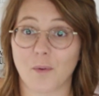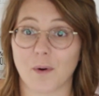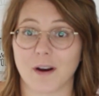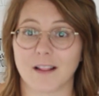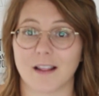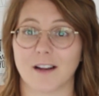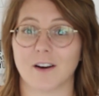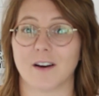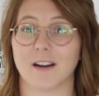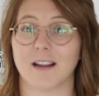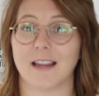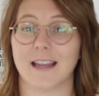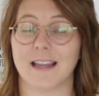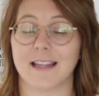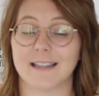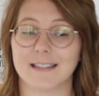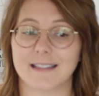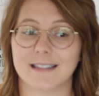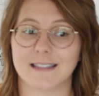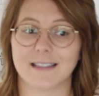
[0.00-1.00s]
where they're
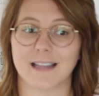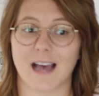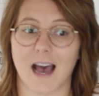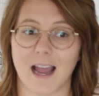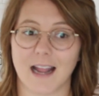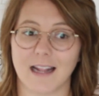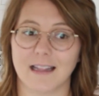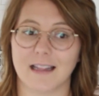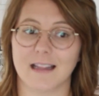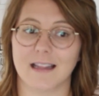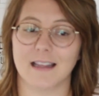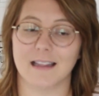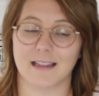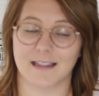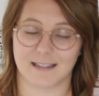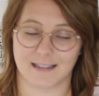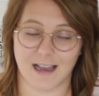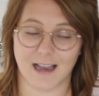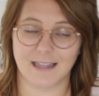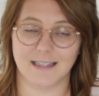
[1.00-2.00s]
inside in the
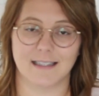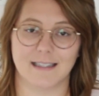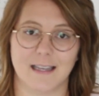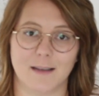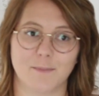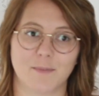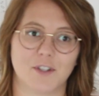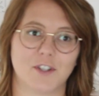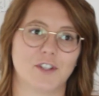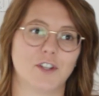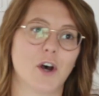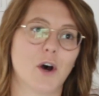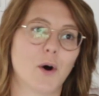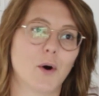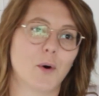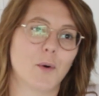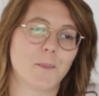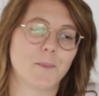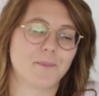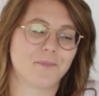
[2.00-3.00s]
side seams.
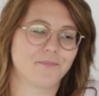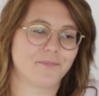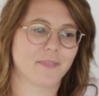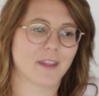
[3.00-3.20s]
So